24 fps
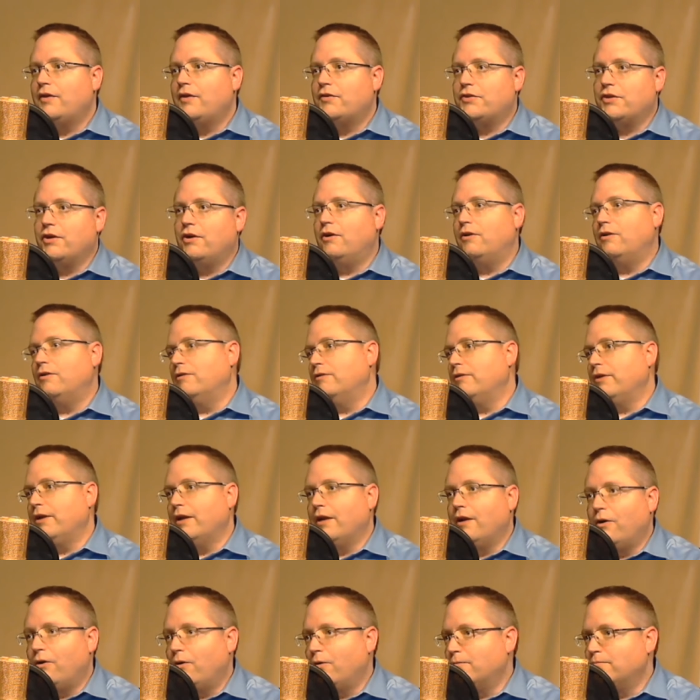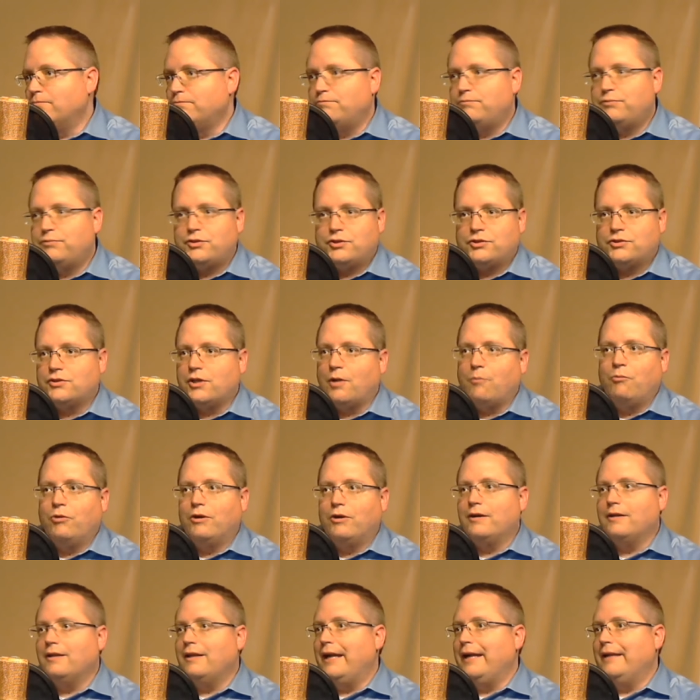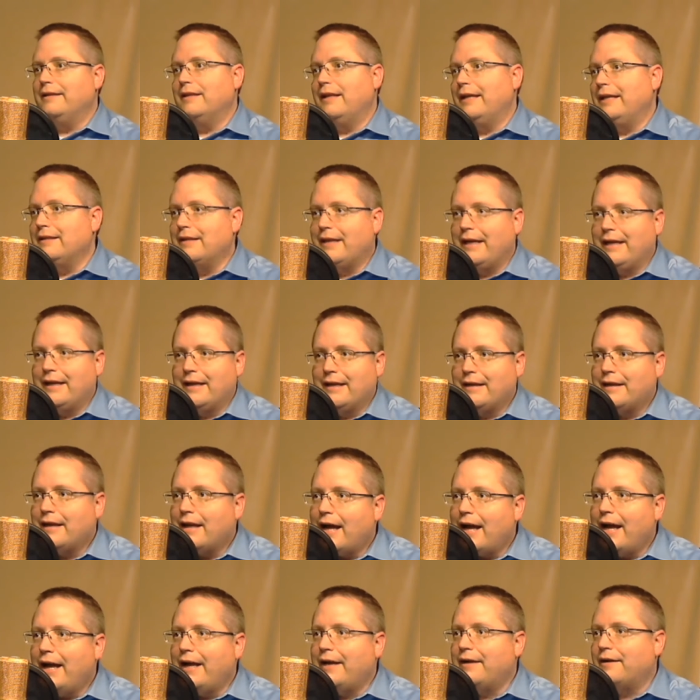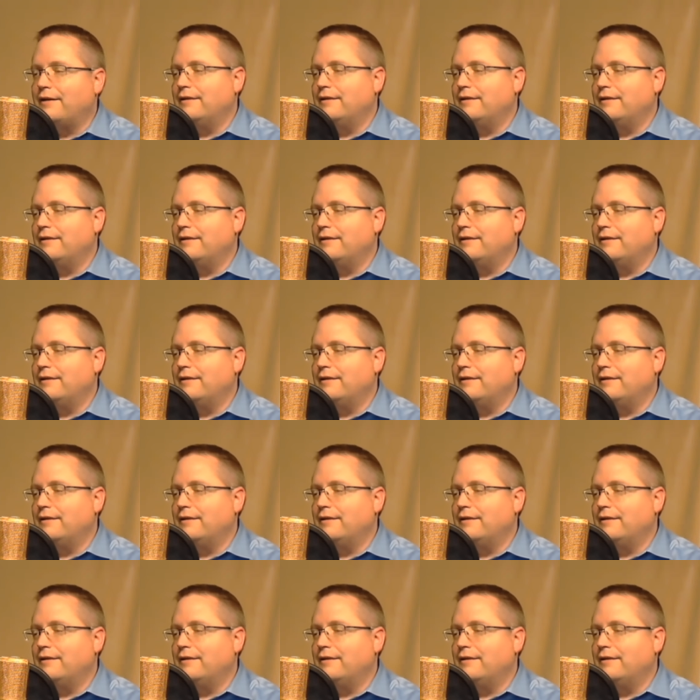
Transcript: So, you know, somewhere late at night,